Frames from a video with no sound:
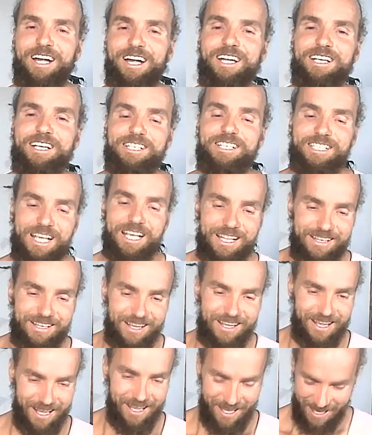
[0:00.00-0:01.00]
sit
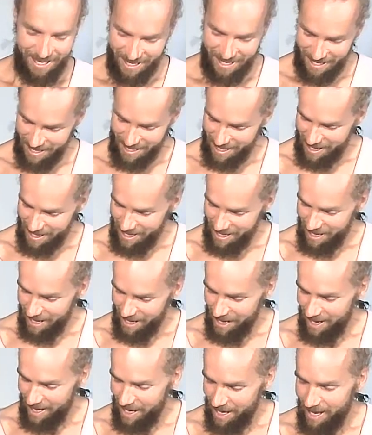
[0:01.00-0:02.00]

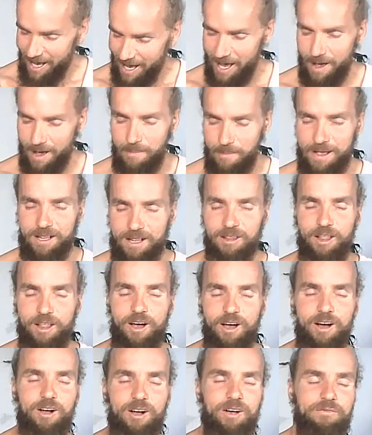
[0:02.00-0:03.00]
a bit
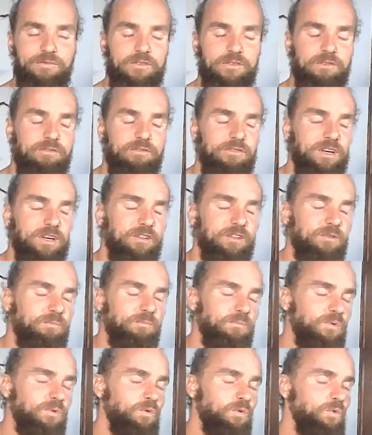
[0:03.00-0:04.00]
longer. Feel free to
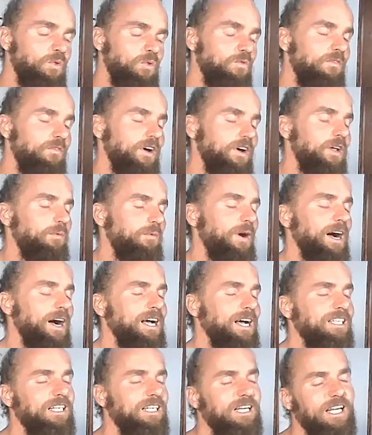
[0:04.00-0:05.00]
move
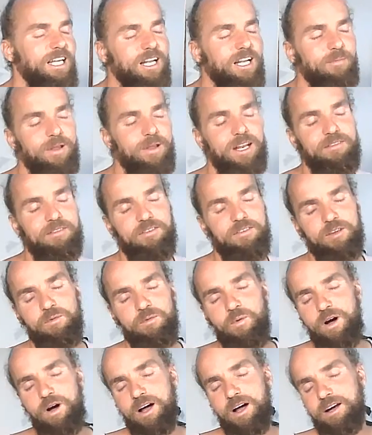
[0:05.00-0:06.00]
otherwise a little bit if you
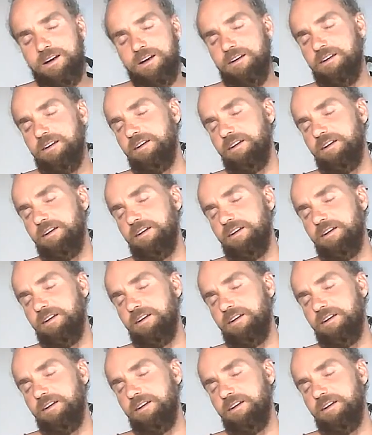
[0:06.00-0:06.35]
want.